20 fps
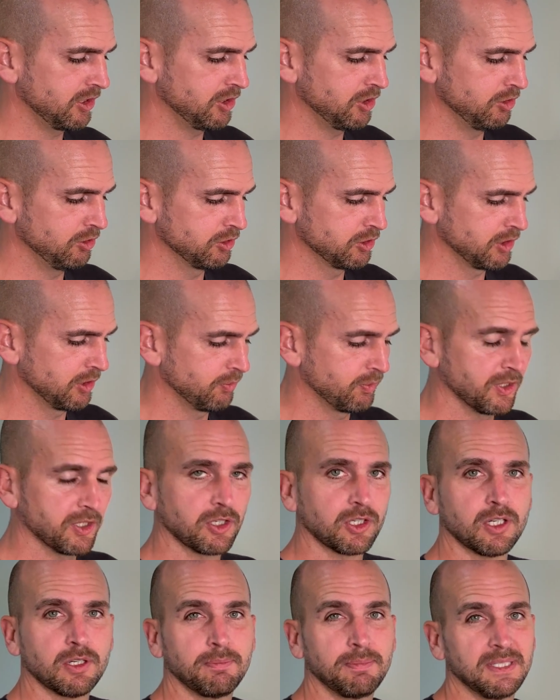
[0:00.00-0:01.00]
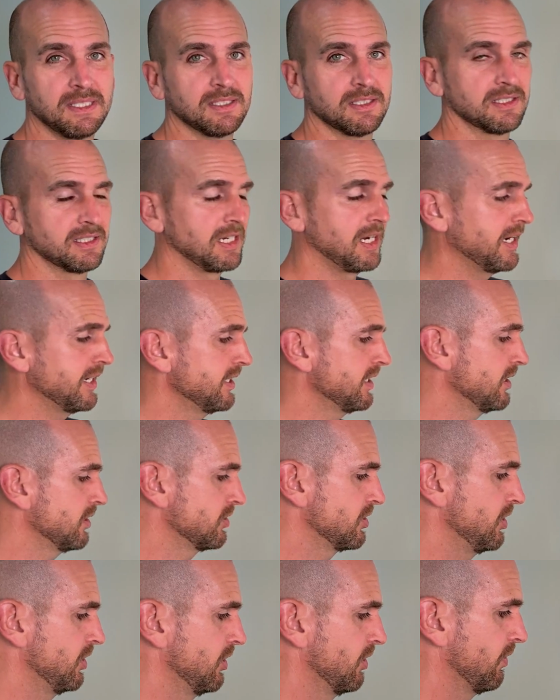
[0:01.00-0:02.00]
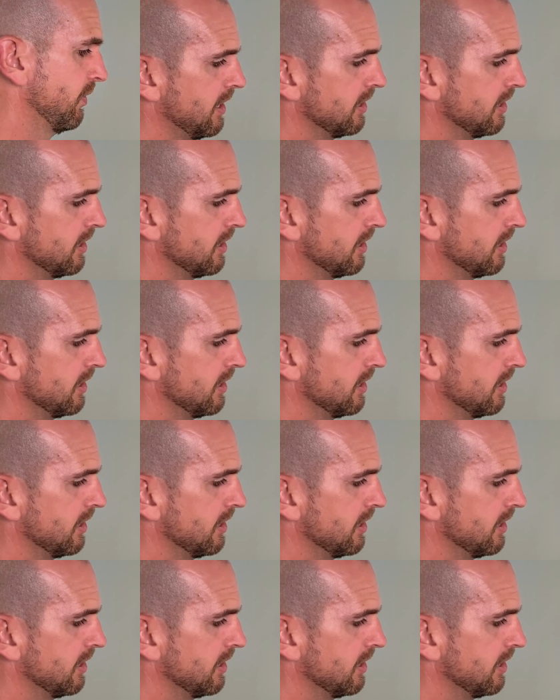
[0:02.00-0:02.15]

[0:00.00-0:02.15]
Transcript: usually what you're going to be designing to.